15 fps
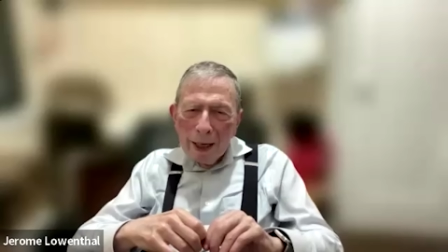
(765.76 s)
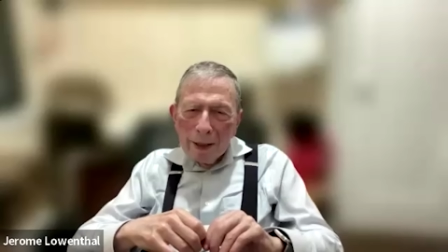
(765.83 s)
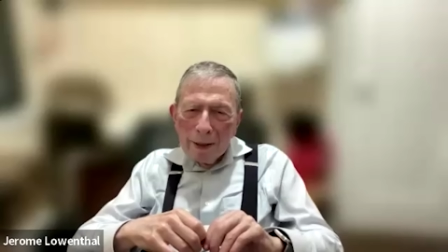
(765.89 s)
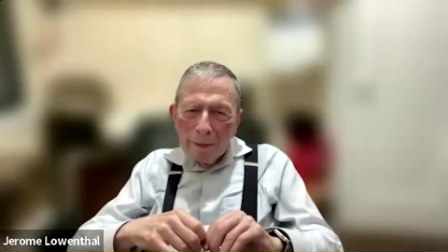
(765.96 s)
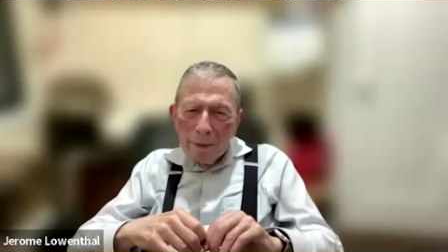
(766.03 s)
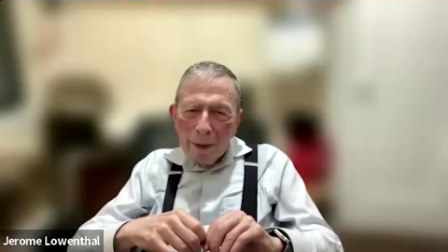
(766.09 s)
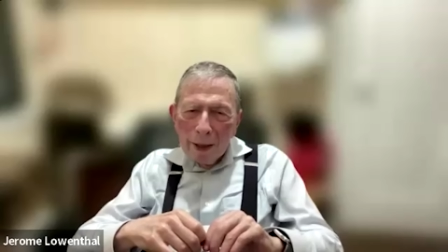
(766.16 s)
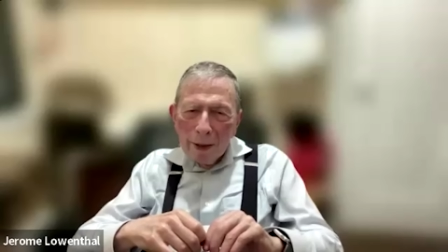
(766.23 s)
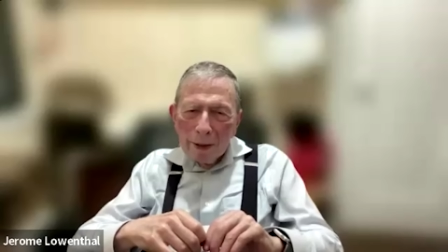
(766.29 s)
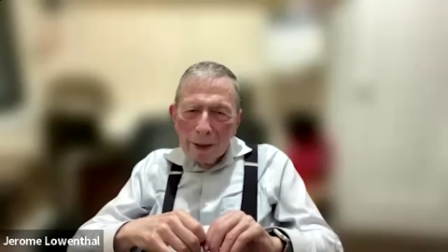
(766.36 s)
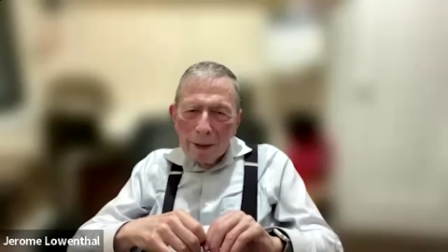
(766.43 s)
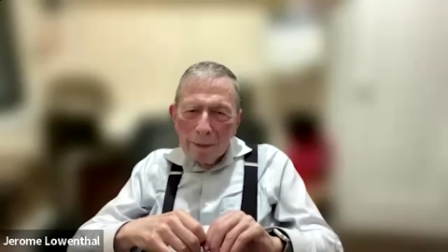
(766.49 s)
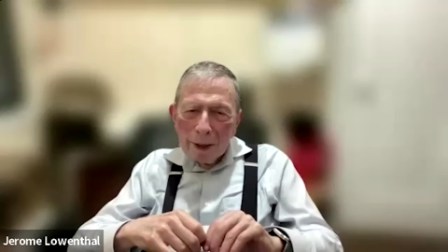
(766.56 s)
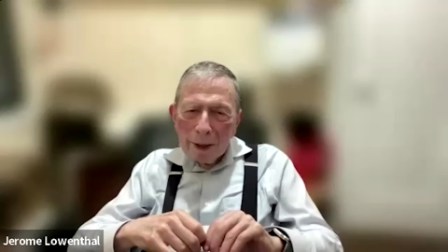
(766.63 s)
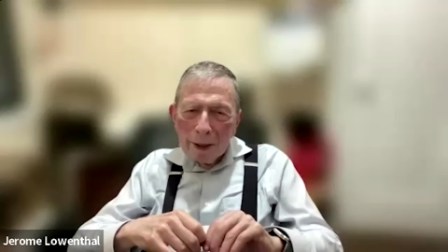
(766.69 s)
she had to
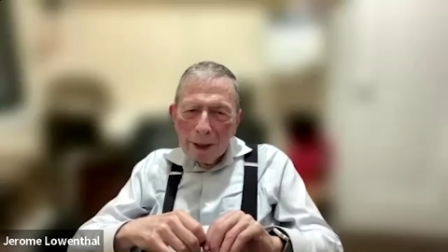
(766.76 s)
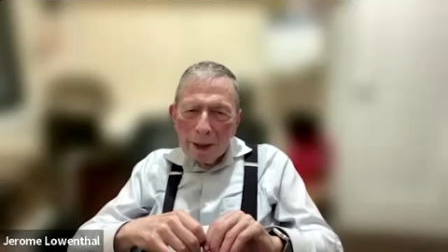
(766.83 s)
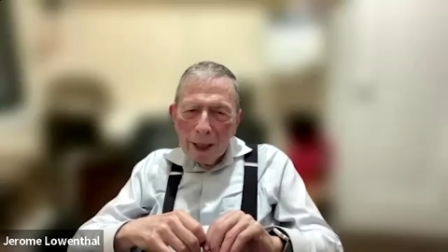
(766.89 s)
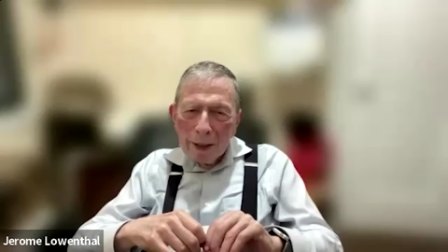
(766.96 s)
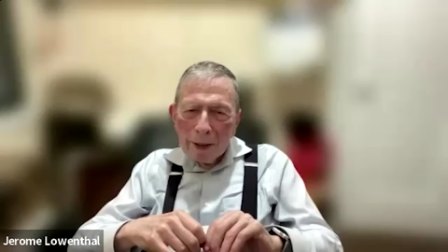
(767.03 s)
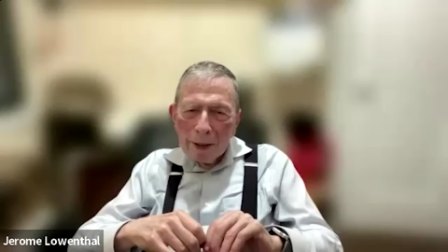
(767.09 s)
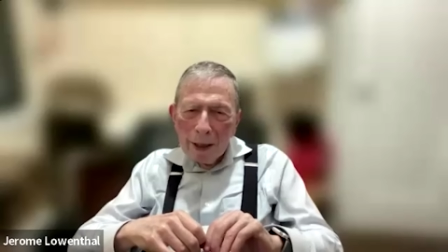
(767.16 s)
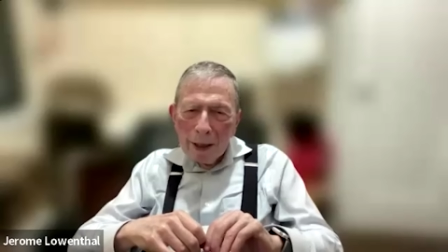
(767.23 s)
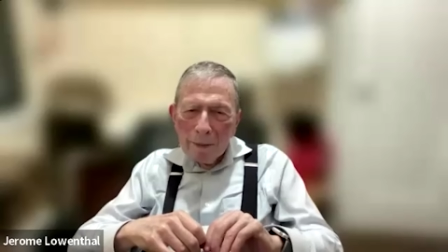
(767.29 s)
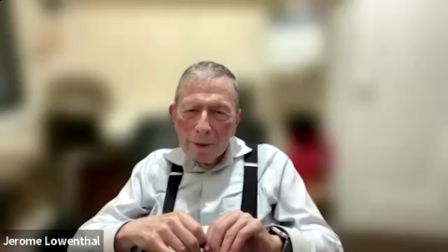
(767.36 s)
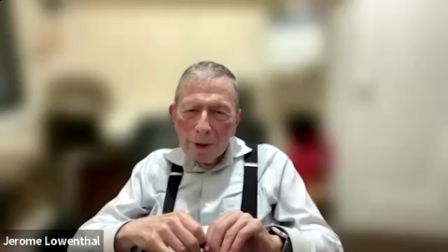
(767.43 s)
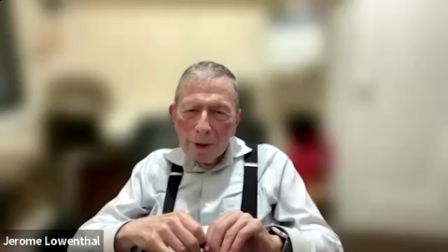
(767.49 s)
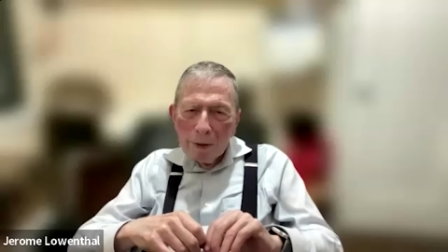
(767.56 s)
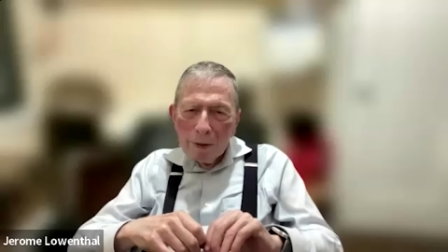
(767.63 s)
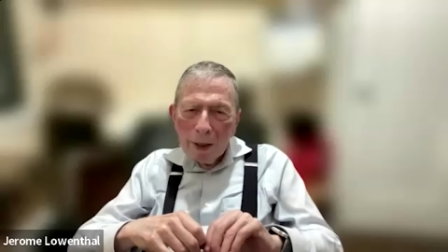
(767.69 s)
marry him, and she had to
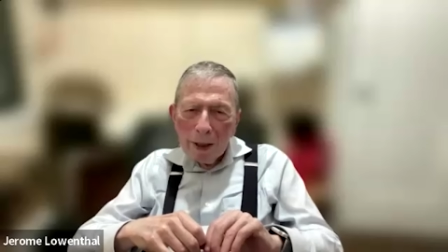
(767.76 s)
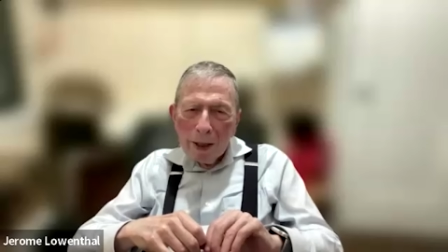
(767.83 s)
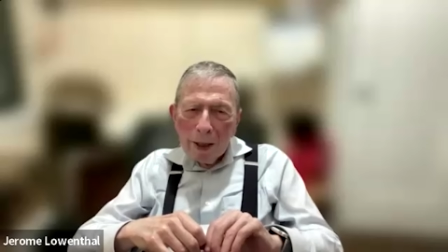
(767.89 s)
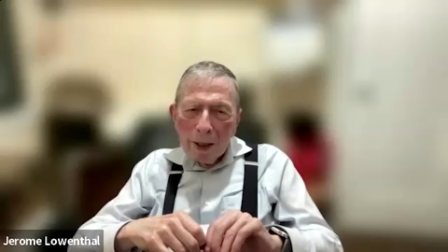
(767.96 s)
come to